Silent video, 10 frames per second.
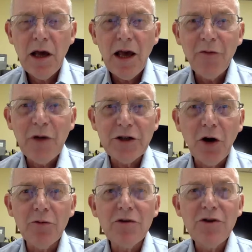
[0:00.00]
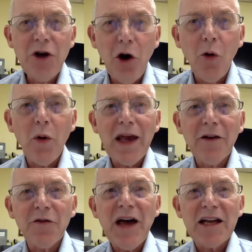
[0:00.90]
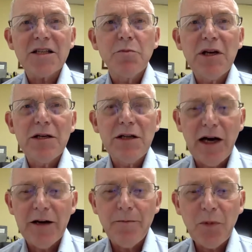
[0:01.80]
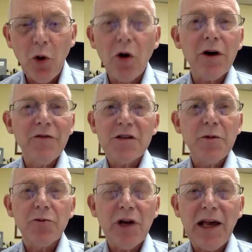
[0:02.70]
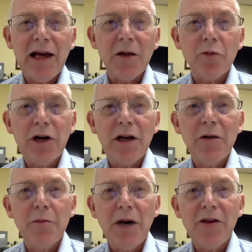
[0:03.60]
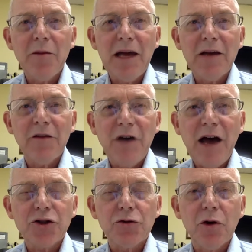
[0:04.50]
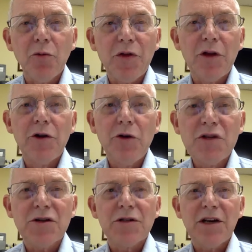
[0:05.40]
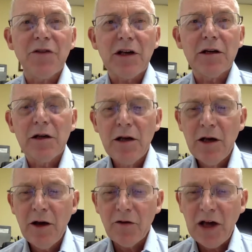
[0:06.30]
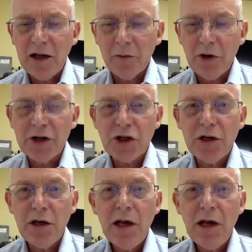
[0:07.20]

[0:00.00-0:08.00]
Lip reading: If we don't know if that's been done, or if it's been recalibrated by the manufacturer with a new certificate of calibration,